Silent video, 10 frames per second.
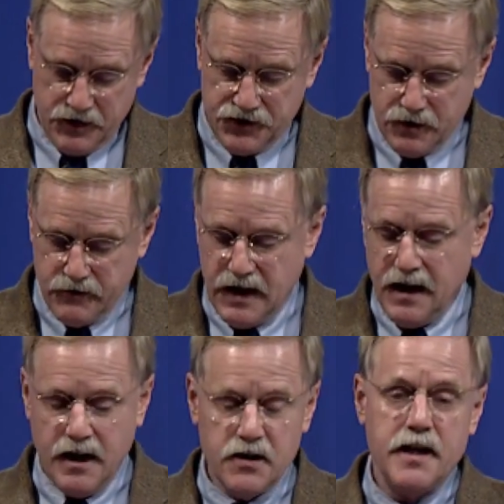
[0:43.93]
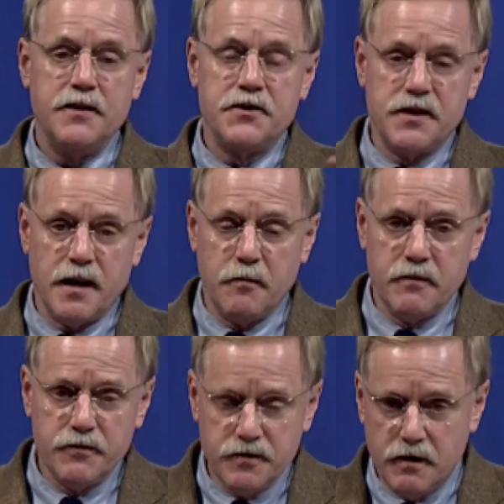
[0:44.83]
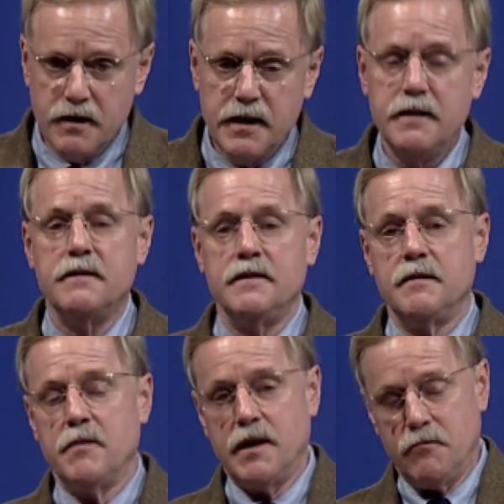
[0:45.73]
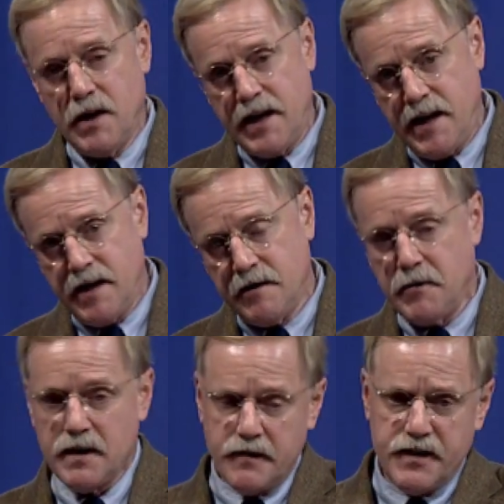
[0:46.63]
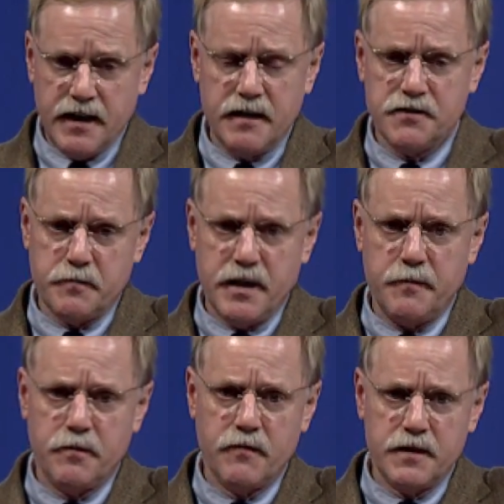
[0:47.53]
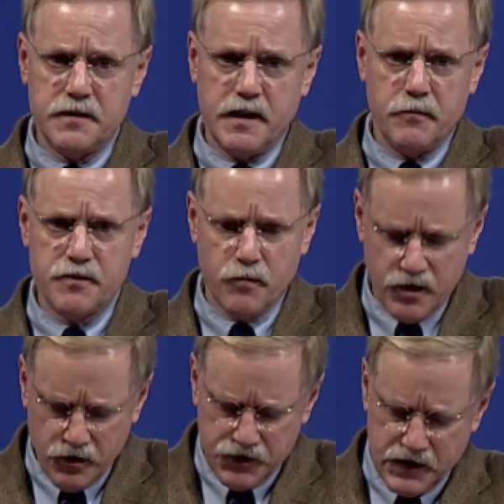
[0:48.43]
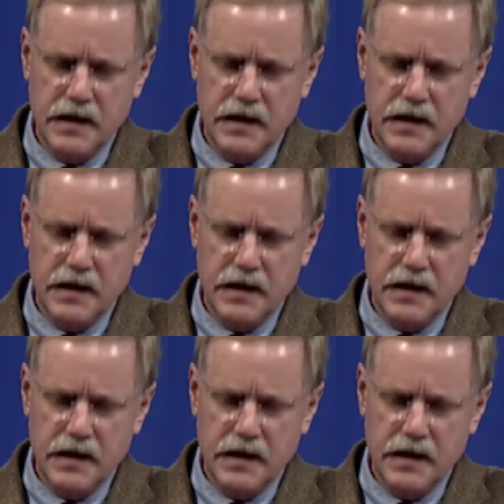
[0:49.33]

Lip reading: Sort of, ladies and gentlemen of the jury, in my one hand, in my left hand is a paper that Chambers produced.